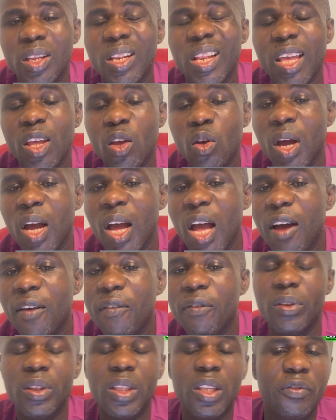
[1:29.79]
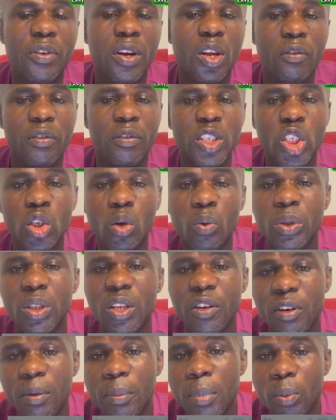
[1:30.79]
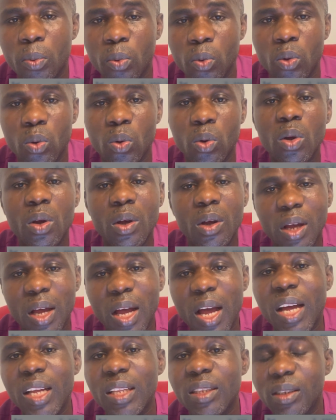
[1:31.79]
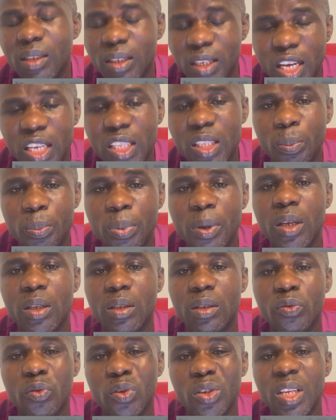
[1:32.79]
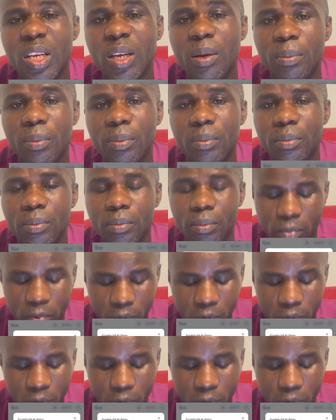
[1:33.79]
Like you can have different conversations with different people and get paid for them,